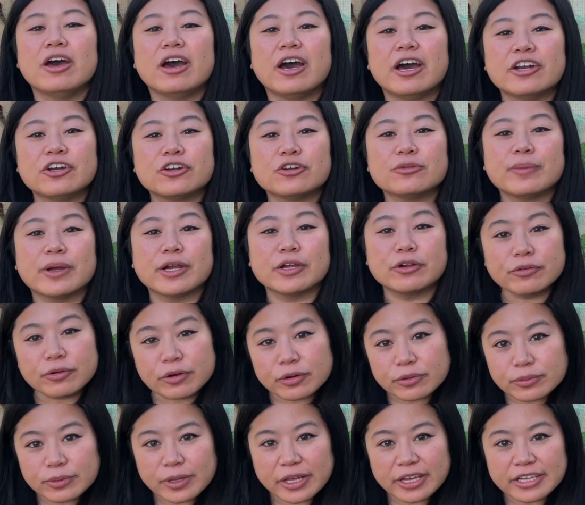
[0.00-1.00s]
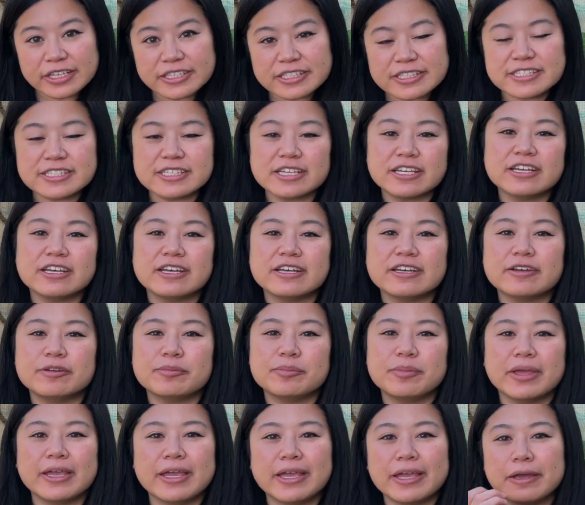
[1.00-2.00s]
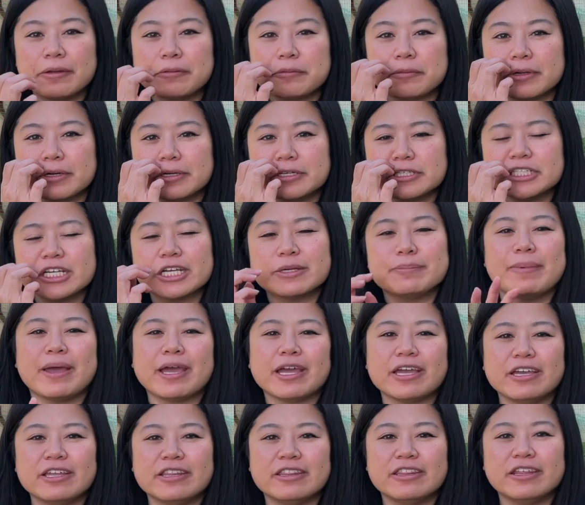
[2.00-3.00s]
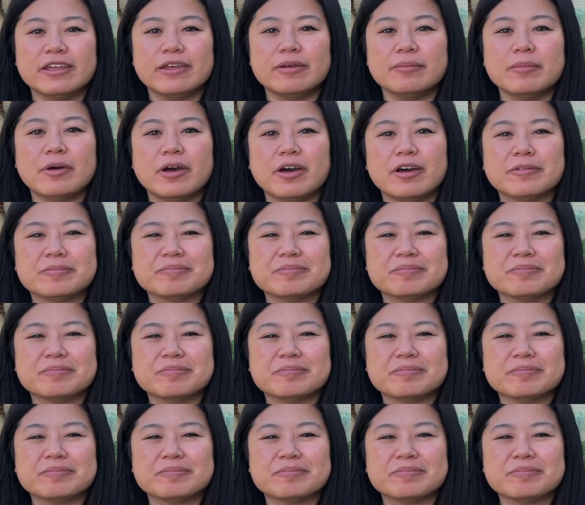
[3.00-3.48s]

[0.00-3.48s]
under my grow lights, and we're going to check back in them